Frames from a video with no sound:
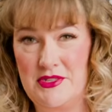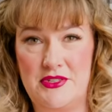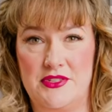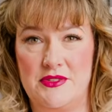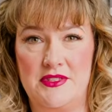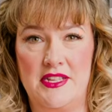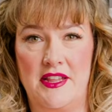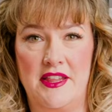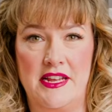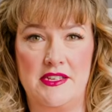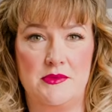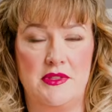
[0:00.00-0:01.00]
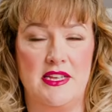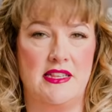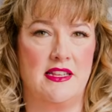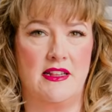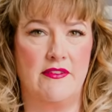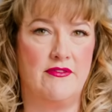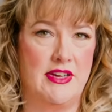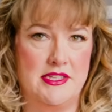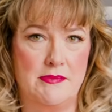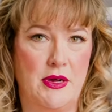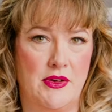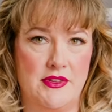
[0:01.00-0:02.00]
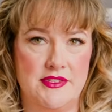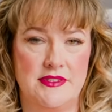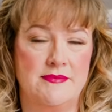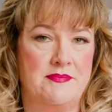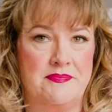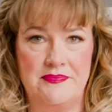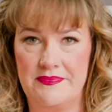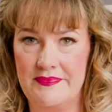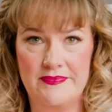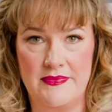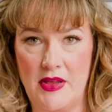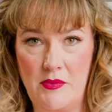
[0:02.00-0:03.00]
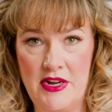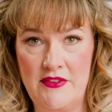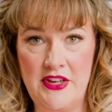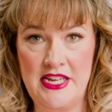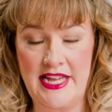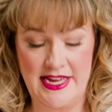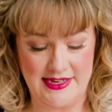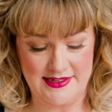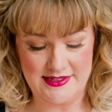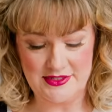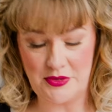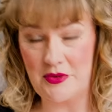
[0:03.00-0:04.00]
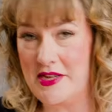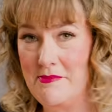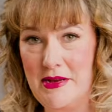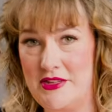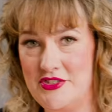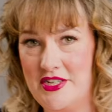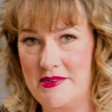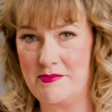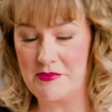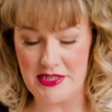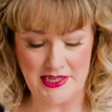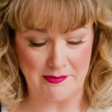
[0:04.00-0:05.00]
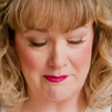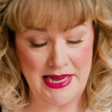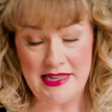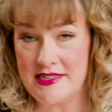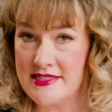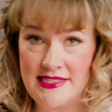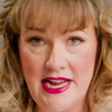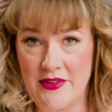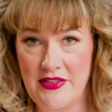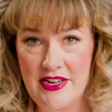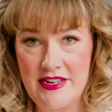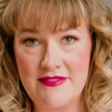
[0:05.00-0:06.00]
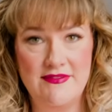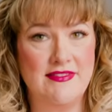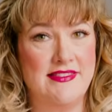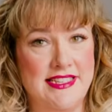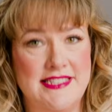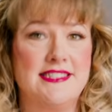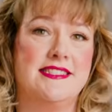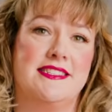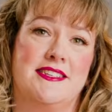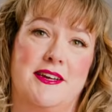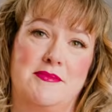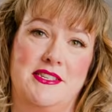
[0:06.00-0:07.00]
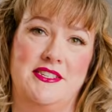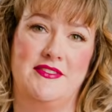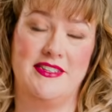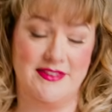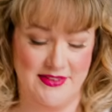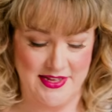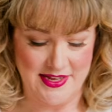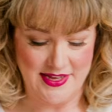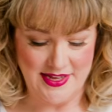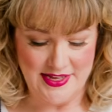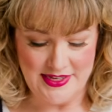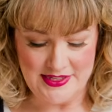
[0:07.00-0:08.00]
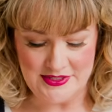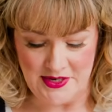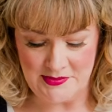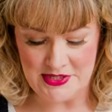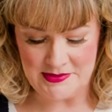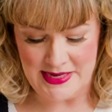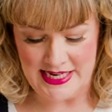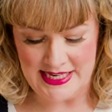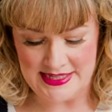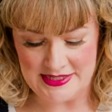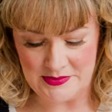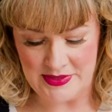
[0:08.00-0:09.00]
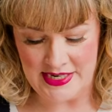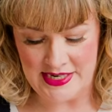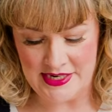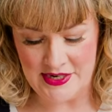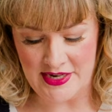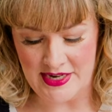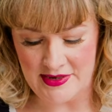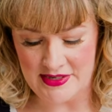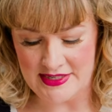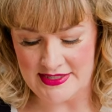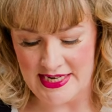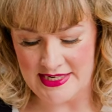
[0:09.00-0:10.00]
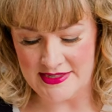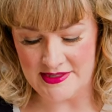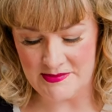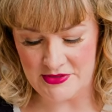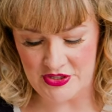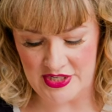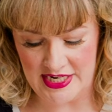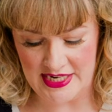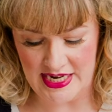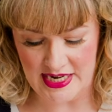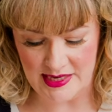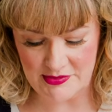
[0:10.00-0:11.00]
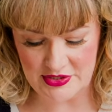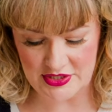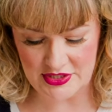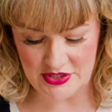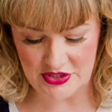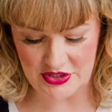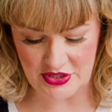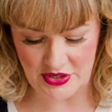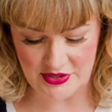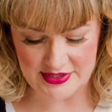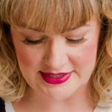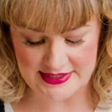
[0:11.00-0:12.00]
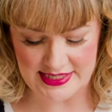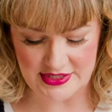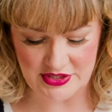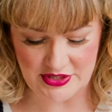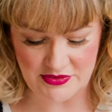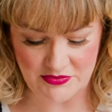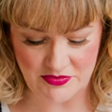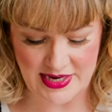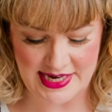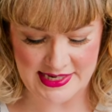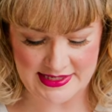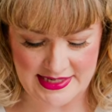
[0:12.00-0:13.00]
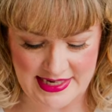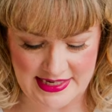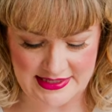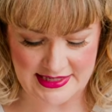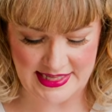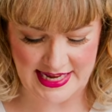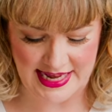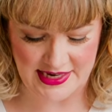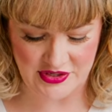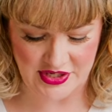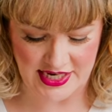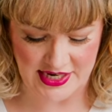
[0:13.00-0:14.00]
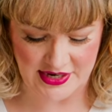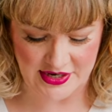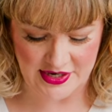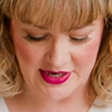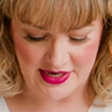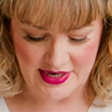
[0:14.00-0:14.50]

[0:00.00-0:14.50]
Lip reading: there's those little things with like the little fuzz balls. Whatever you'd like. Totally embellish it. Put little buttons down there. This is the time to do it. So I'm just making this one here and I'm going to take it to the machine and I'm just going to stitch right to the edge here